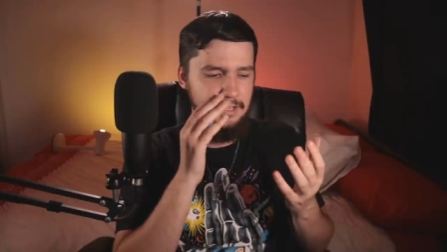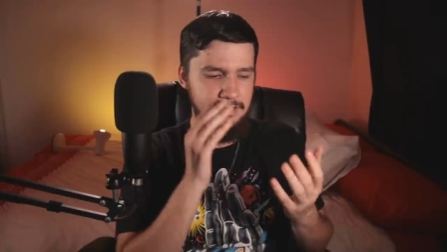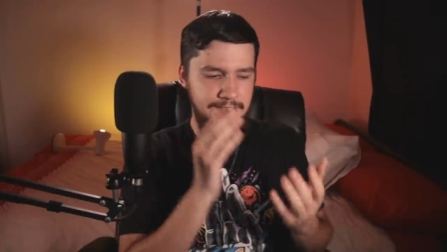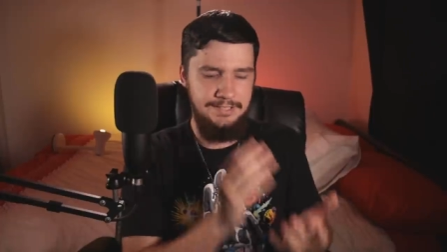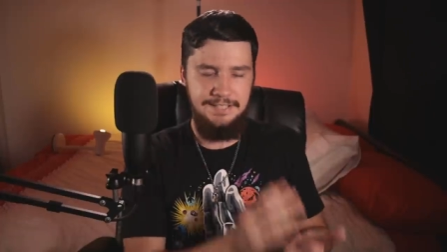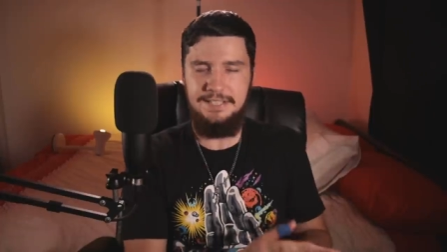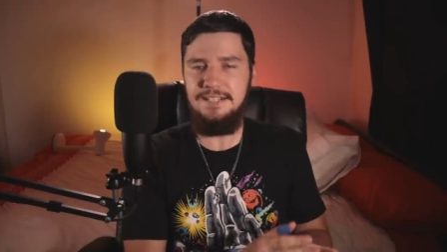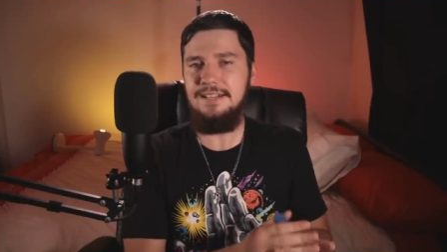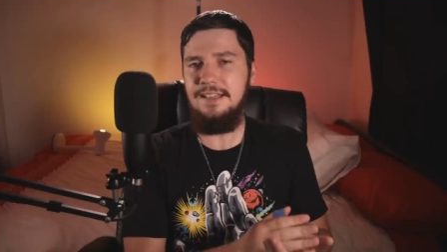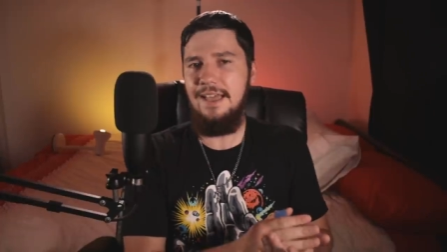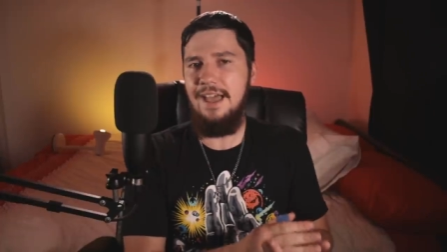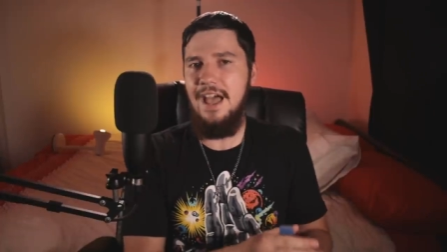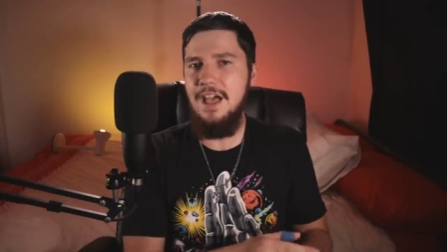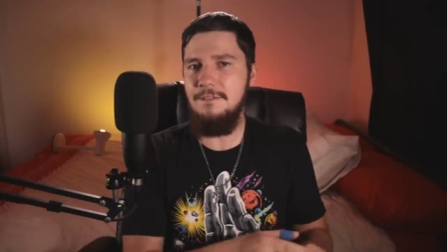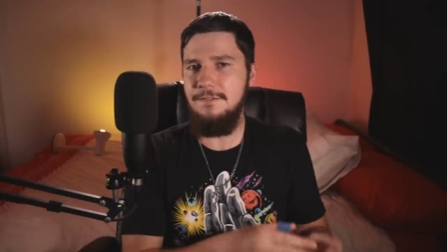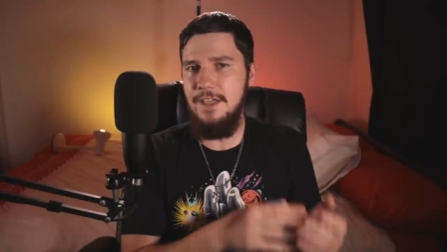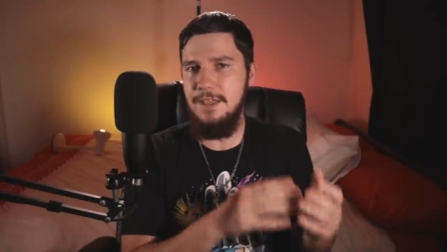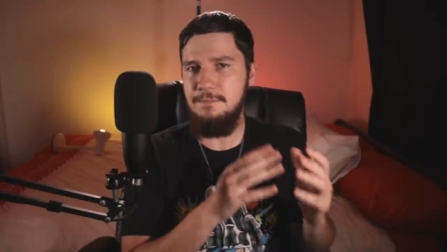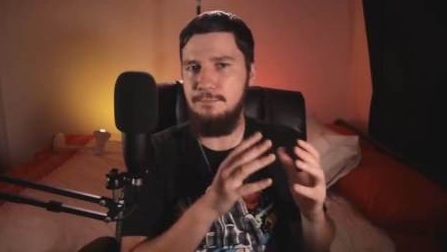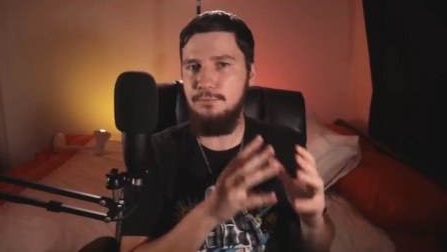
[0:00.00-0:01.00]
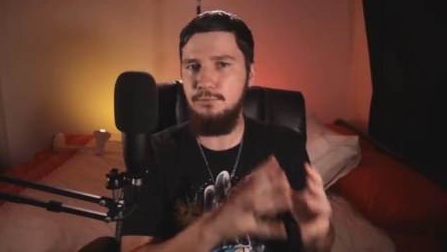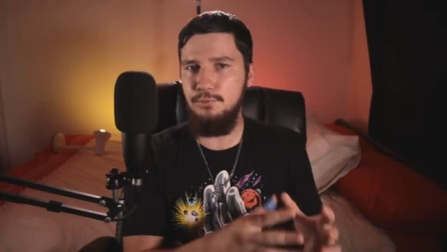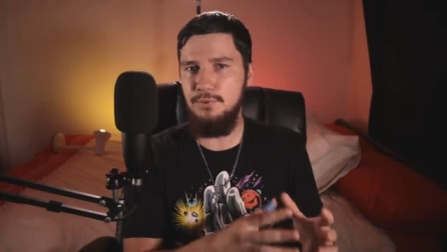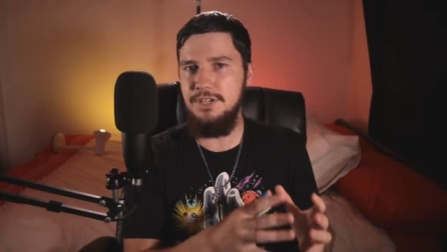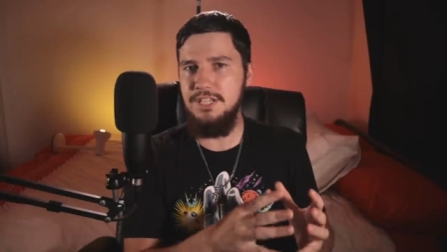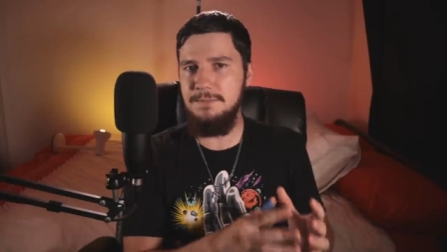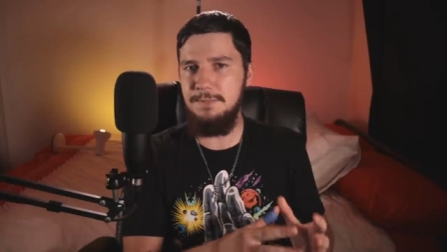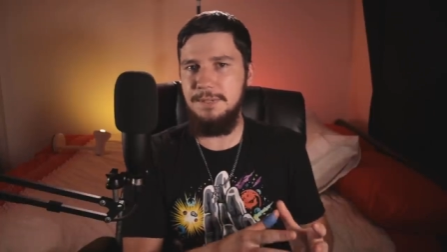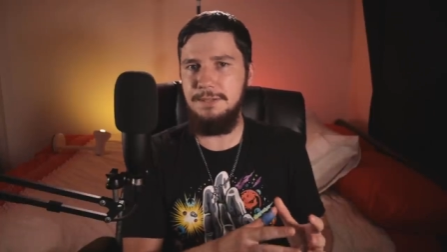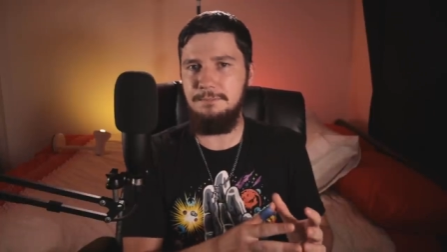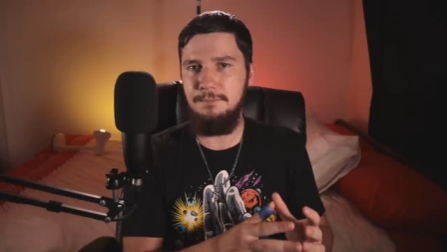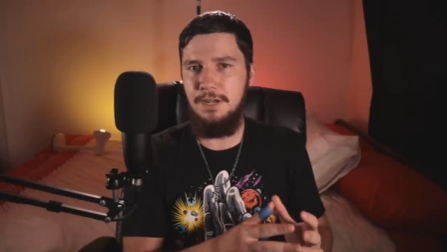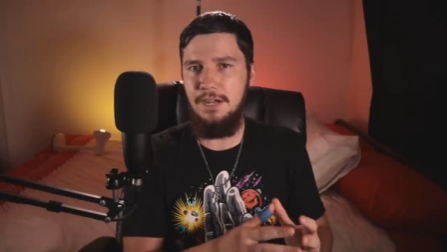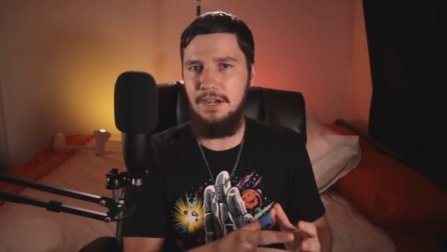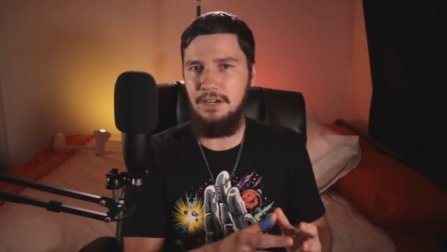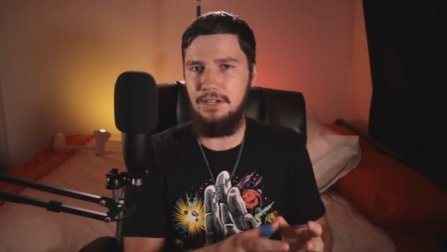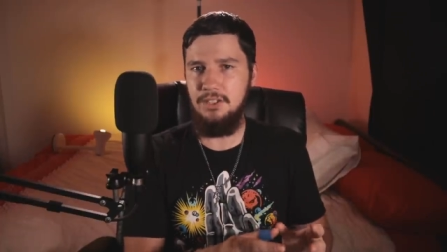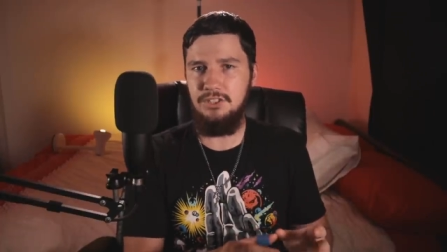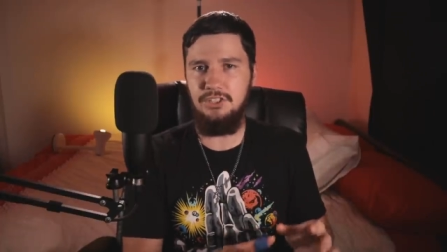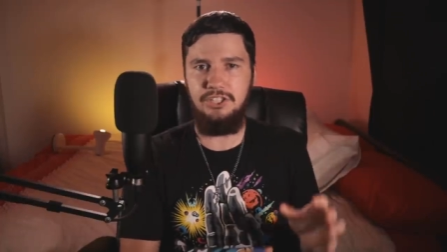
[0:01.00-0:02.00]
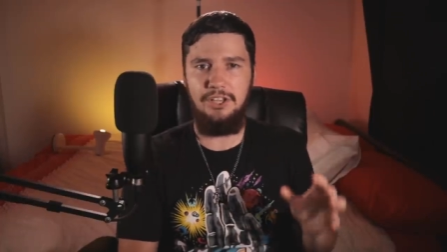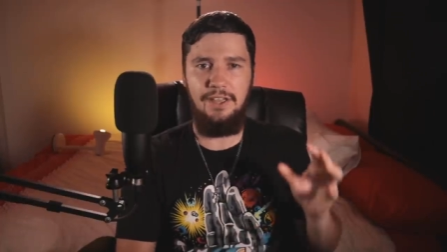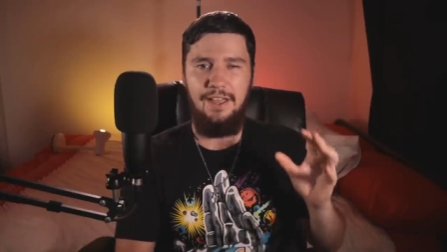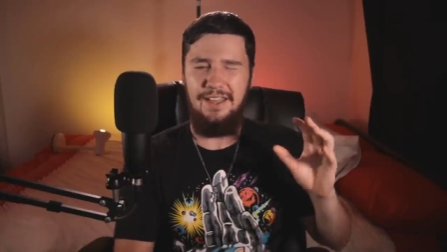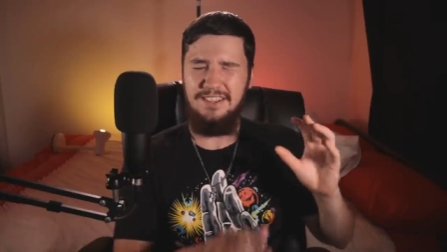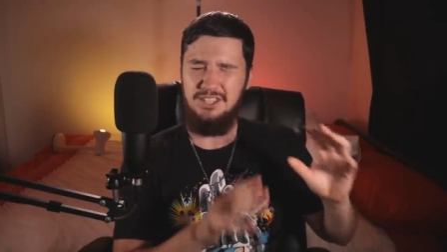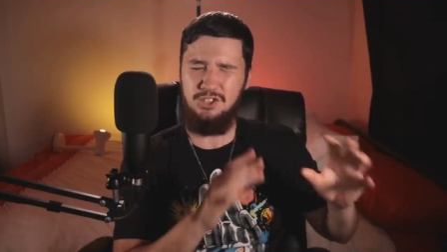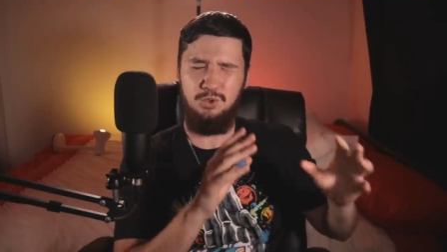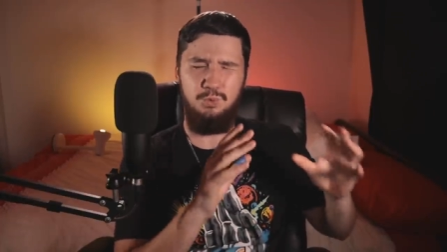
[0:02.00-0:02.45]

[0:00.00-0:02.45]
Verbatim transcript: did have a pretty big market share at